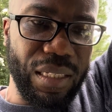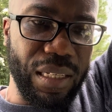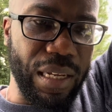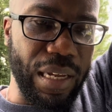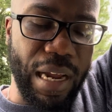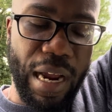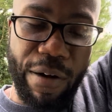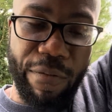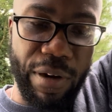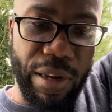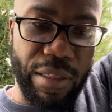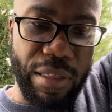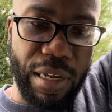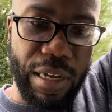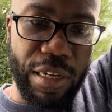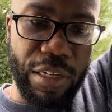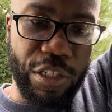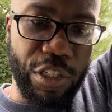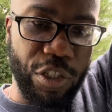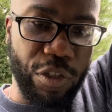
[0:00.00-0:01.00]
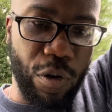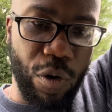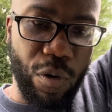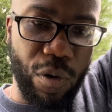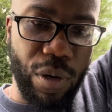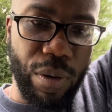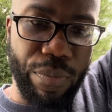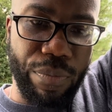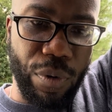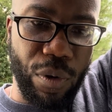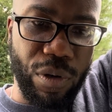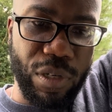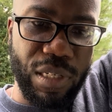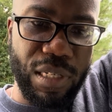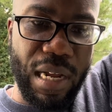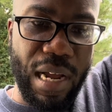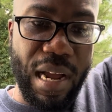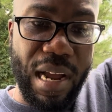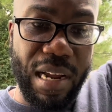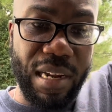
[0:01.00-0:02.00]
Everything, stroke, bore
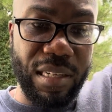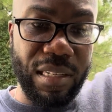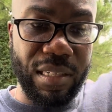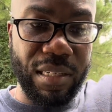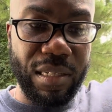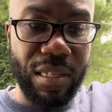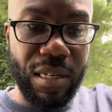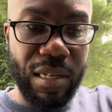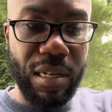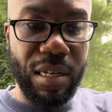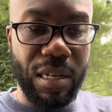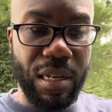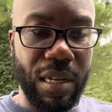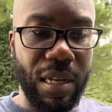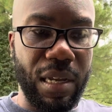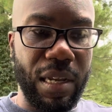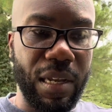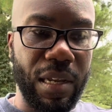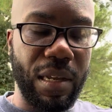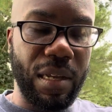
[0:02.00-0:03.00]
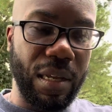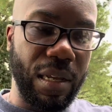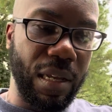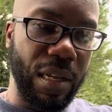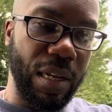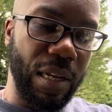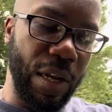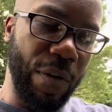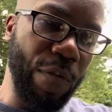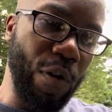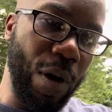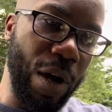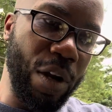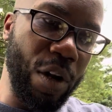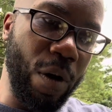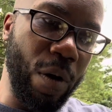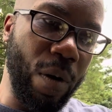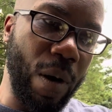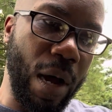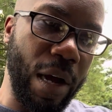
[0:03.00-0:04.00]
size. Even
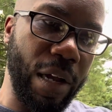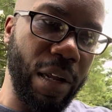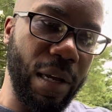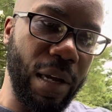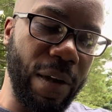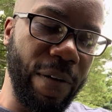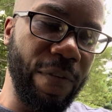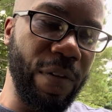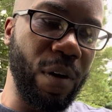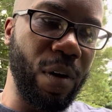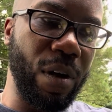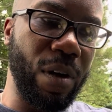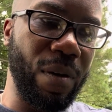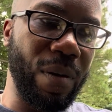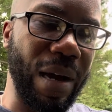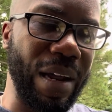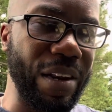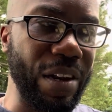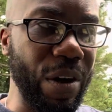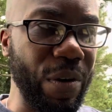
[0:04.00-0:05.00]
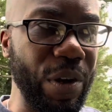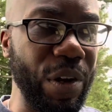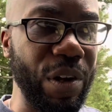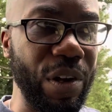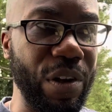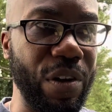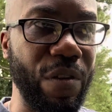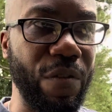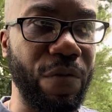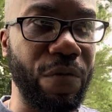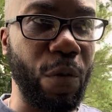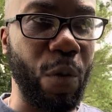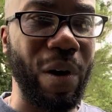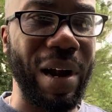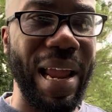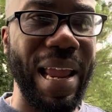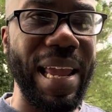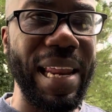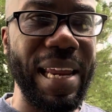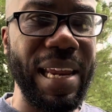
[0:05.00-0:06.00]
though I know you can go
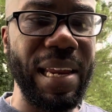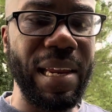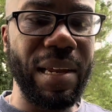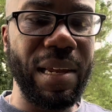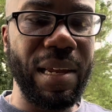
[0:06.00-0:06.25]
480,